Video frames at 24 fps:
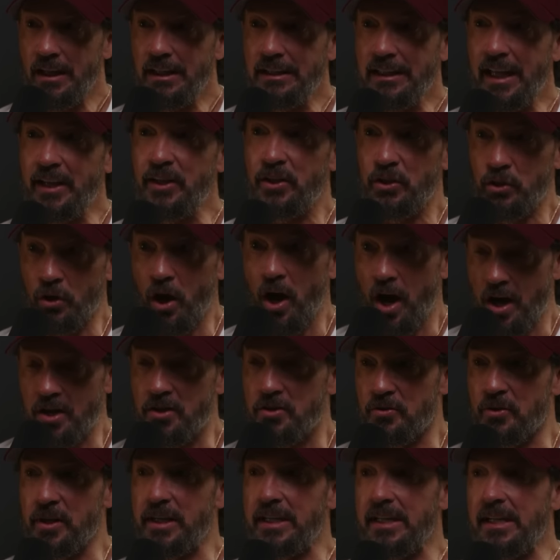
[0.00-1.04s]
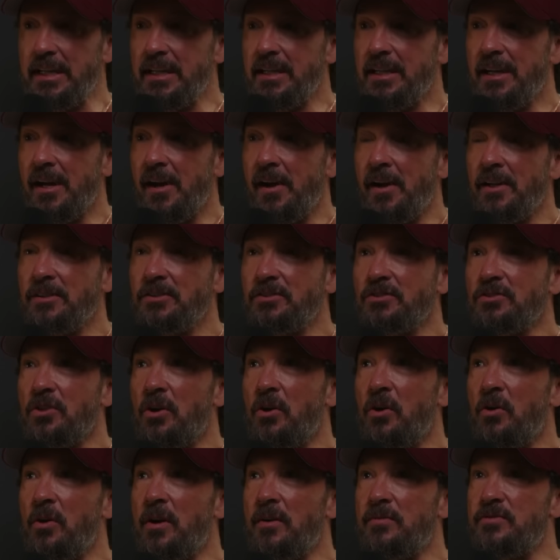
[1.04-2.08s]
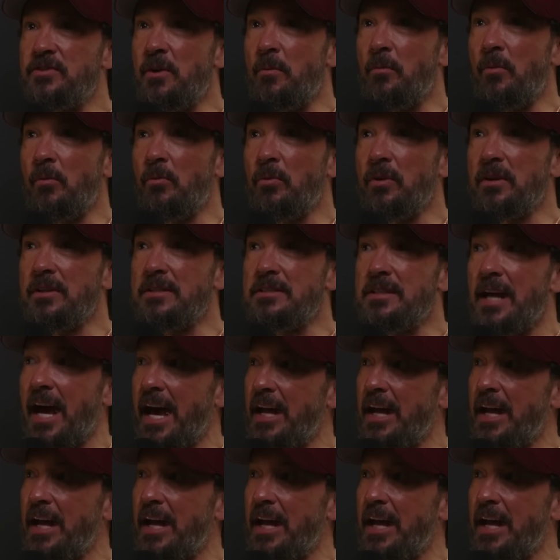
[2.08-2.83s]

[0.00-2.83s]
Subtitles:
Like you're hungry. So if someone were to say,